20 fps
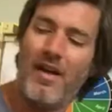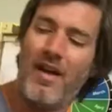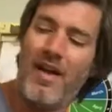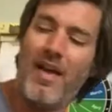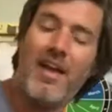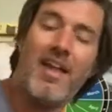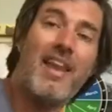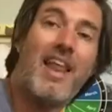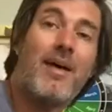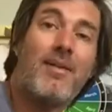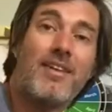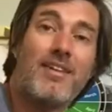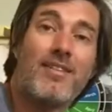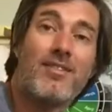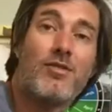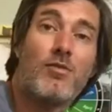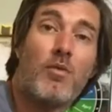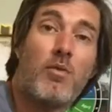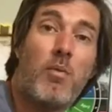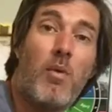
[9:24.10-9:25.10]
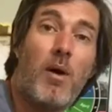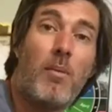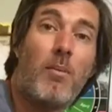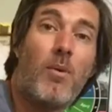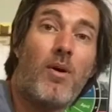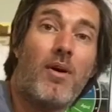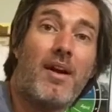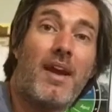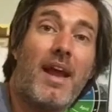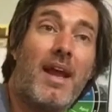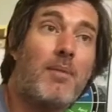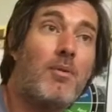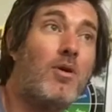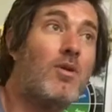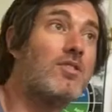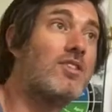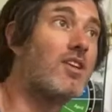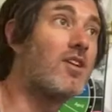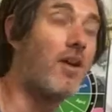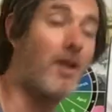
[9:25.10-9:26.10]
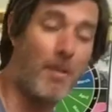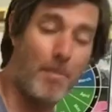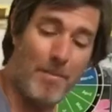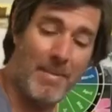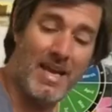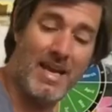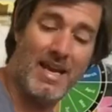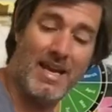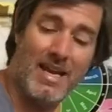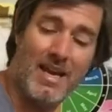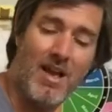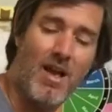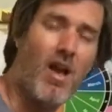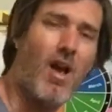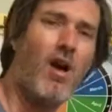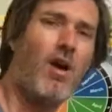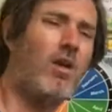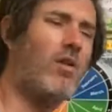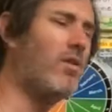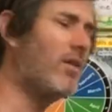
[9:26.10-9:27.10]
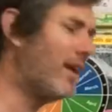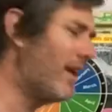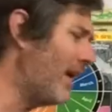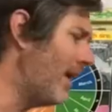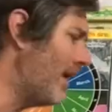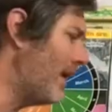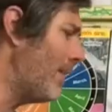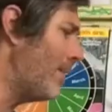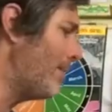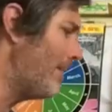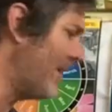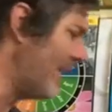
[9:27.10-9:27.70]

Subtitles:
That leaves us with one more name. Who's it gonna be? Who can it be